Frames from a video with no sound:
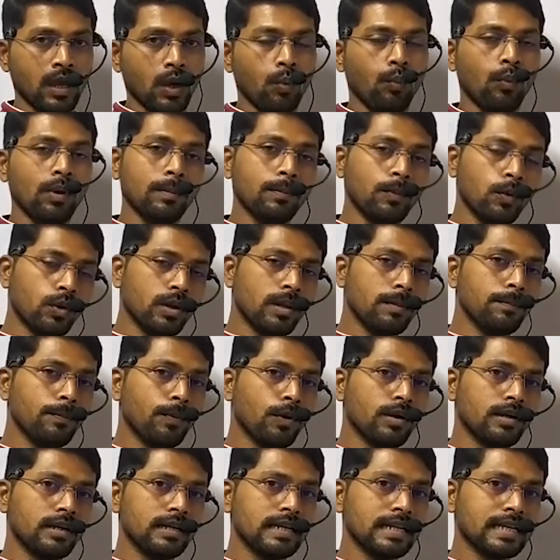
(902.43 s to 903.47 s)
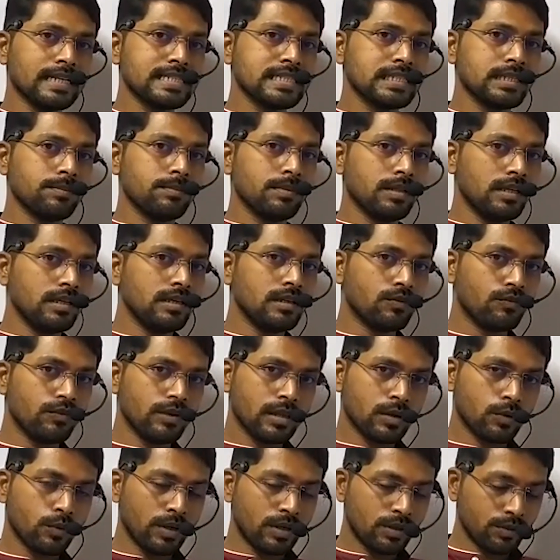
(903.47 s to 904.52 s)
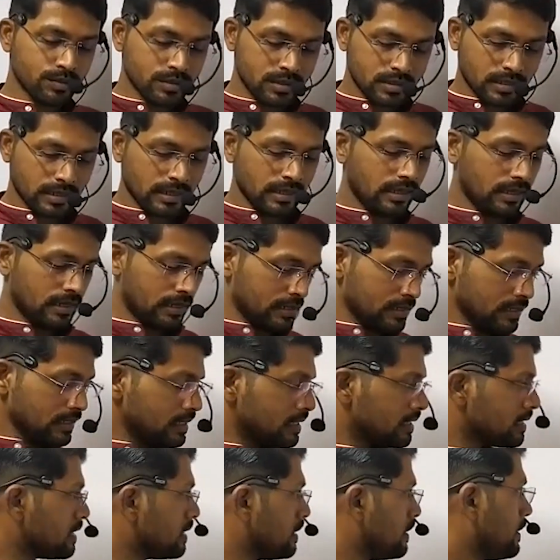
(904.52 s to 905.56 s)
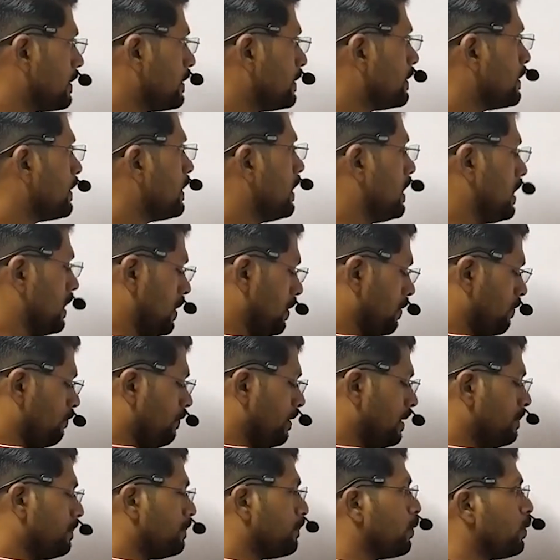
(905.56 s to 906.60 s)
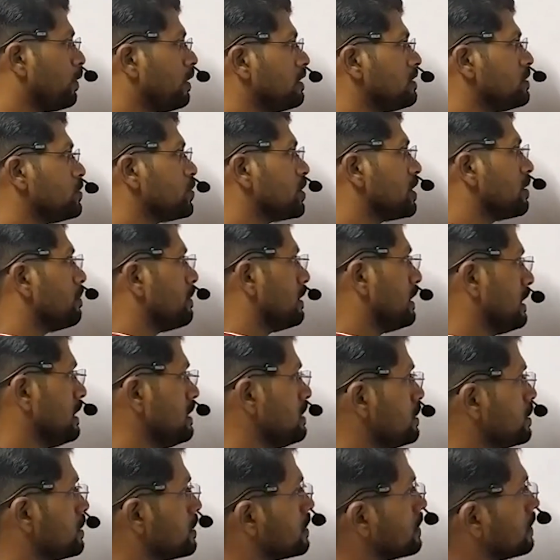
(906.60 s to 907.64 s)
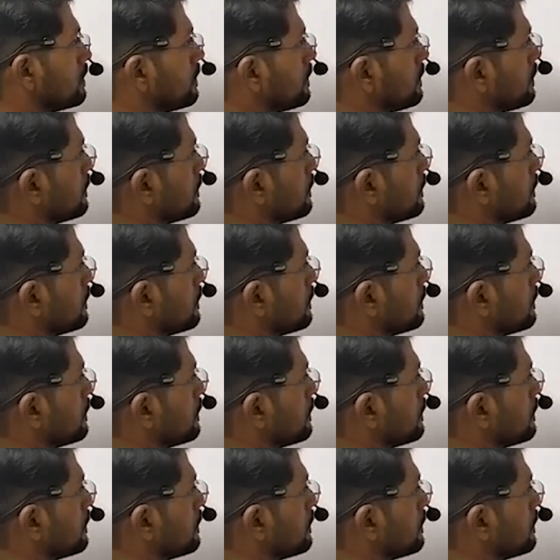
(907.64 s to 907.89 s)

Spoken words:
One more important concept here we are going to study is when pollen germinates,